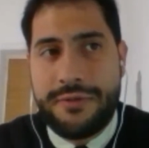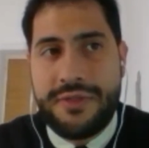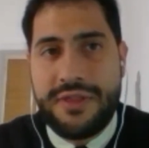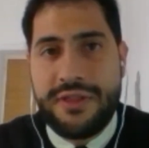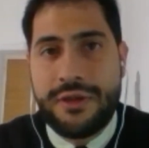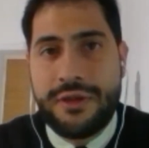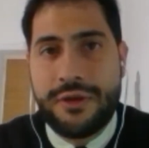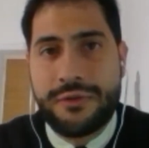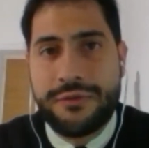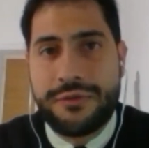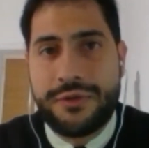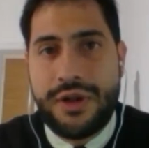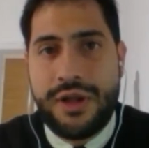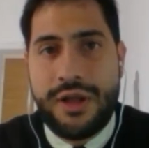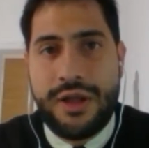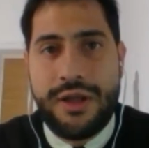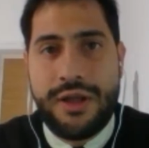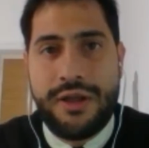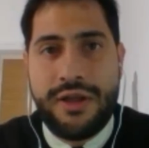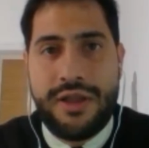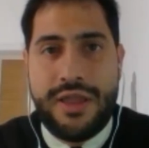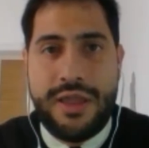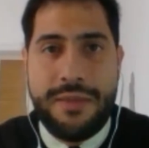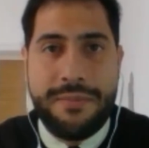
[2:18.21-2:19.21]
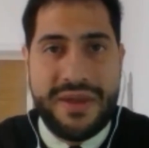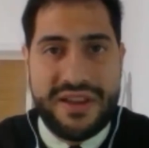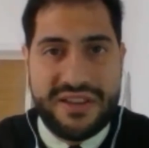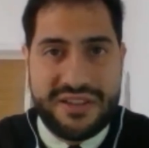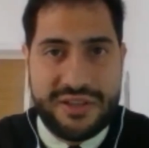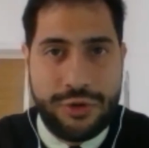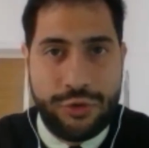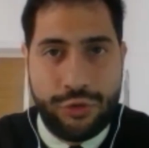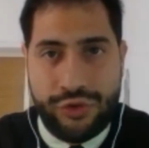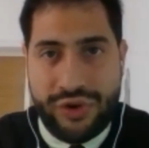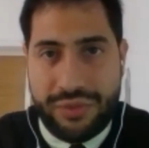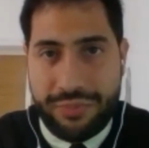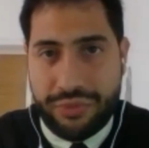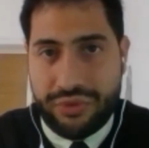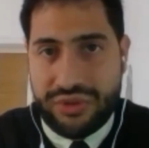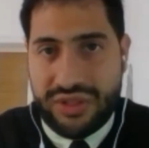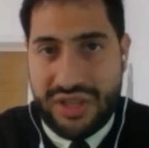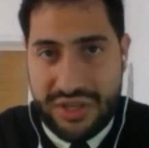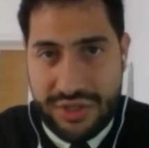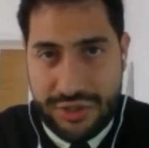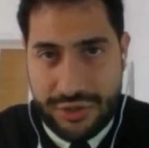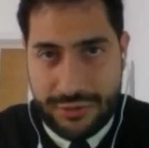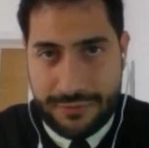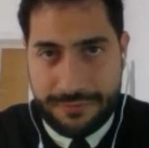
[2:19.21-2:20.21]
think of image or
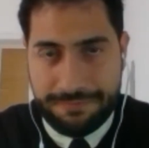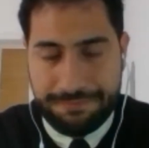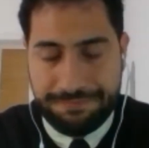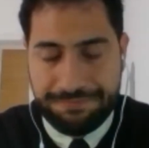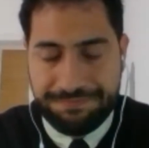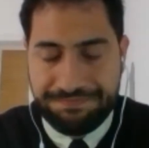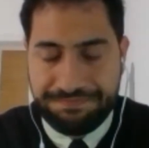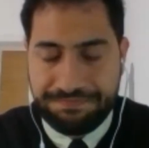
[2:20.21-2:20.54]
reputation.